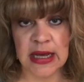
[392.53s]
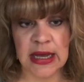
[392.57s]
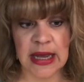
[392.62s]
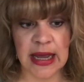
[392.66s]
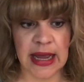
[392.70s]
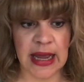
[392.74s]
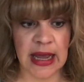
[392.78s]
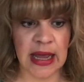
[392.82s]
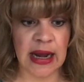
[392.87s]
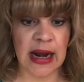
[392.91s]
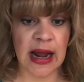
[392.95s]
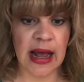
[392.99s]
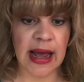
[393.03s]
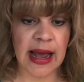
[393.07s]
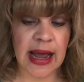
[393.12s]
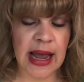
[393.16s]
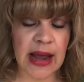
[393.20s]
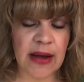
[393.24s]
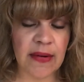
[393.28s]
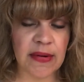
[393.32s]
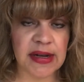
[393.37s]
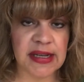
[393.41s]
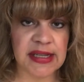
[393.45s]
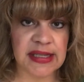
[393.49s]
And
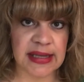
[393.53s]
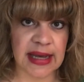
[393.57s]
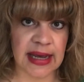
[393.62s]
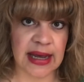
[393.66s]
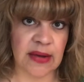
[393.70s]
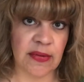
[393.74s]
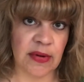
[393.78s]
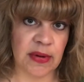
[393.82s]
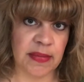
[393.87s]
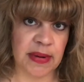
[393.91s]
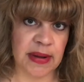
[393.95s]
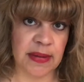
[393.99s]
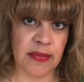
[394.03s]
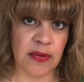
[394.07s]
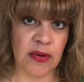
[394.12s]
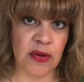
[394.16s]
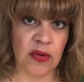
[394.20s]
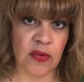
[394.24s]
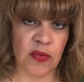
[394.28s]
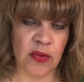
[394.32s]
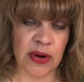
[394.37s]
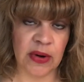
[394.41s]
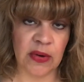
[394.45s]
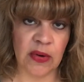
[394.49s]
I always say when
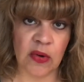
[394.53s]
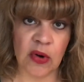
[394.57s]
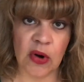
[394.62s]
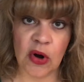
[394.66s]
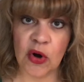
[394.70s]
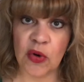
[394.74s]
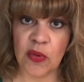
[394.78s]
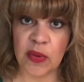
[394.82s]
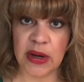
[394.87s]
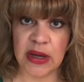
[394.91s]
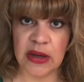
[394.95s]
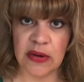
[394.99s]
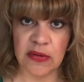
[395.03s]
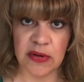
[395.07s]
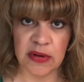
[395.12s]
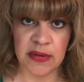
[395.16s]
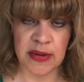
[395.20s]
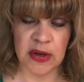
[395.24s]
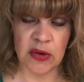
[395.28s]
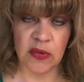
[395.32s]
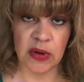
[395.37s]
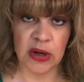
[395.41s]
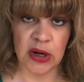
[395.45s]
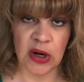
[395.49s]
people are working with
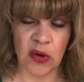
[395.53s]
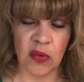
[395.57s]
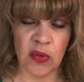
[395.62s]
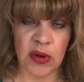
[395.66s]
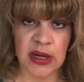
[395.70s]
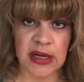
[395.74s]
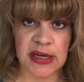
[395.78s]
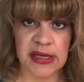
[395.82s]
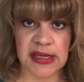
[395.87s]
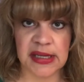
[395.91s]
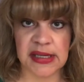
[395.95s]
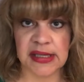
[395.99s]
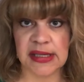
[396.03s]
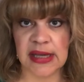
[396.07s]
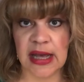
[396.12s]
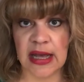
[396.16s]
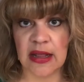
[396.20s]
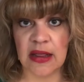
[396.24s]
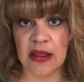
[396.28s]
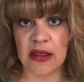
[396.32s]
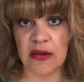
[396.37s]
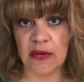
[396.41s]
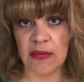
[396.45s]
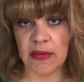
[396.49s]
me one-on-one, to
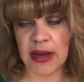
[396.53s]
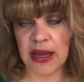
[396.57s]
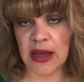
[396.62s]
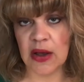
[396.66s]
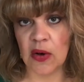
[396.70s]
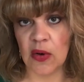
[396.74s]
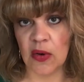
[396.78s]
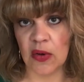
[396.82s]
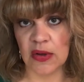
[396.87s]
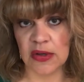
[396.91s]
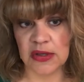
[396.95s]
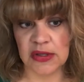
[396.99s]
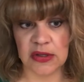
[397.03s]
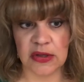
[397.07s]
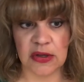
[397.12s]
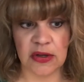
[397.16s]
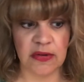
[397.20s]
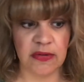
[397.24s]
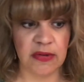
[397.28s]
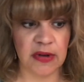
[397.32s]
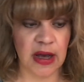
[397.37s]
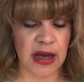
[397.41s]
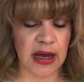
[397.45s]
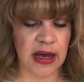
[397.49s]
set 3 goals. So
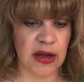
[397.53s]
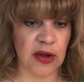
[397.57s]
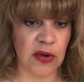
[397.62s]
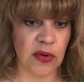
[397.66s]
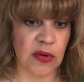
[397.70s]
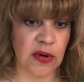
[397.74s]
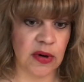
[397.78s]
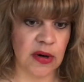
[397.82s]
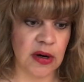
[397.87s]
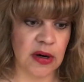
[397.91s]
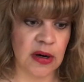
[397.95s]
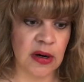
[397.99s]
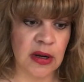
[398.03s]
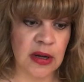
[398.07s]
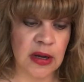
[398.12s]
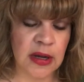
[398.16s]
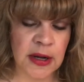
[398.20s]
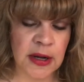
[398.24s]
you've got your